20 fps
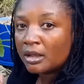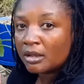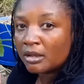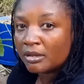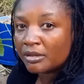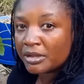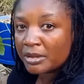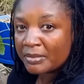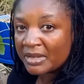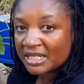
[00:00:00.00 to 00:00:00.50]

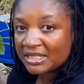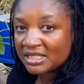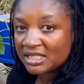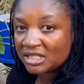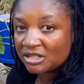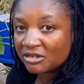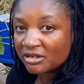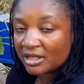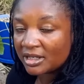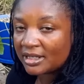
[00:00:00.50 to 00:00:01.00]
the
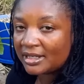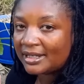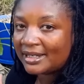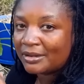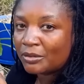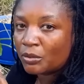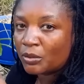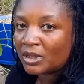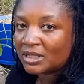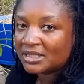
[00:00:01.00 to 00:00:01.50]
material,
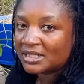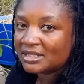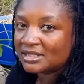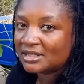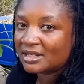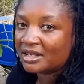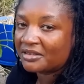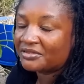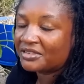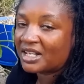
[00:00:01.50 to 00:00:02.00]
what is
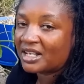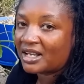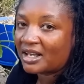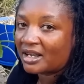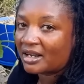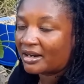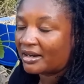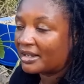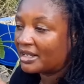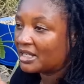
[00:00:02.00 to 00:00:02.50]
left
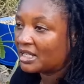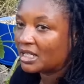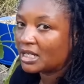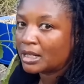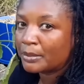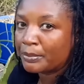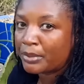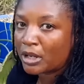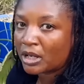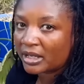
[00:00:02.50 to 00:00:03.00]
are
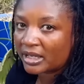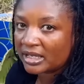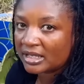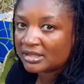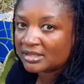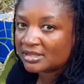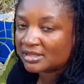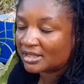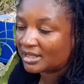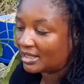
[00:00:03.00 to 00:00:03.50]
air
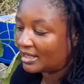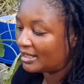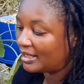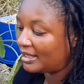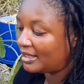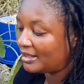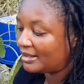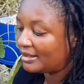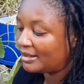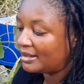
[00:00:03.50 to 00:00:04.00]
pockets
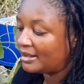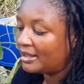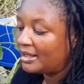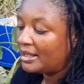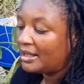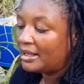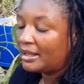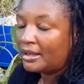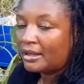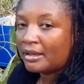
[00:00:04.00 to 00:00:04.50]
in
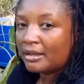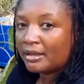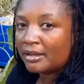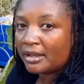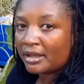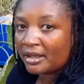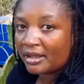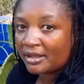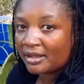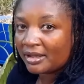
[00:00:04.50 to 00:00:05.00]

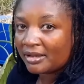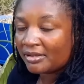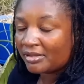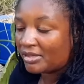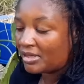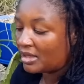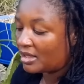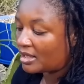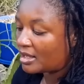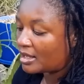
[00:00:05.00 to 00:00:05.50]

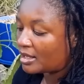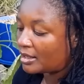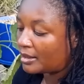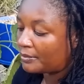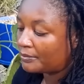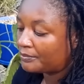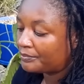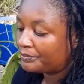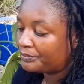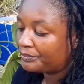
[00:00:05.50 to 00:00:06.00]

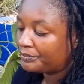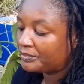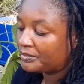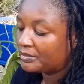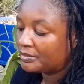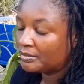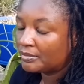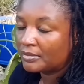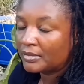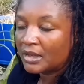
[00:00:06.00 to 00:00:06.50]
the
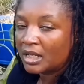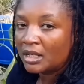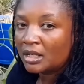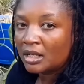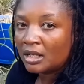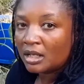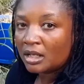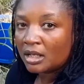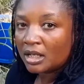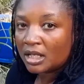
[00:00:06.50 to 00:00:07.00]

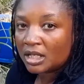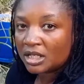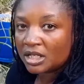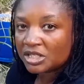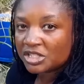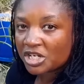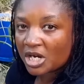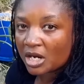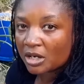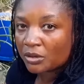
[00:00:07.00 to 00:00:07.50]
in the
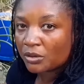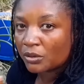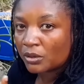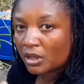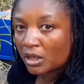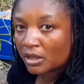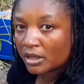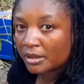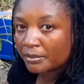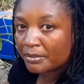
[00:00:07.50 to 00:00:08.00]
charcoal
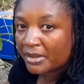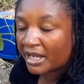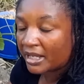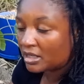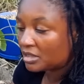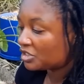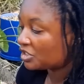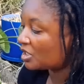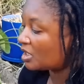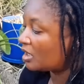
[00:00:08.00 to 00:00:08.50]
or the
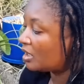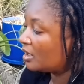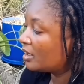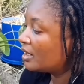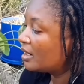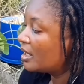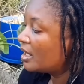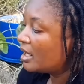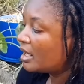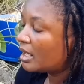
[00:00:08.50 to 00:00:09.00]
biochar,
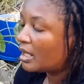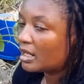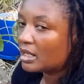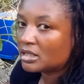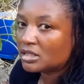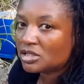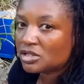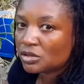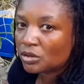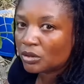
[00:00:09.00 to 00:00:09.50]

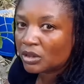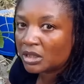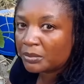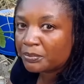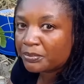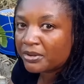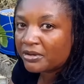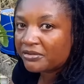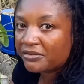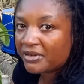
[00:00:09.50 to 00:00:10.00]
and so it
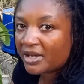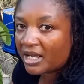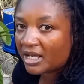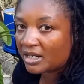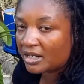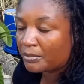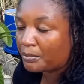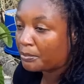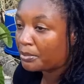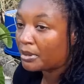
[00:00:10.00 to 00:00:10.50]

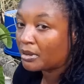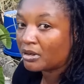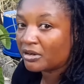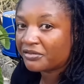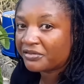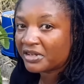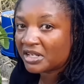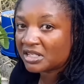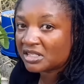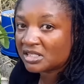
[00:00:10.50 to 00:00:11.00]
provides a
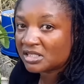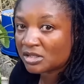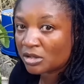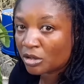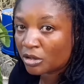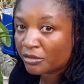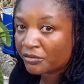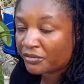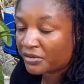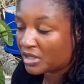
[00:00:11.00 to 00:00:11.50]
perfect
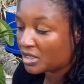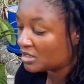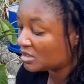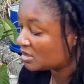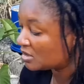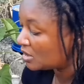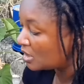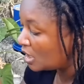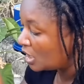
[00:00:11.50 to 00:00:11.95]
surface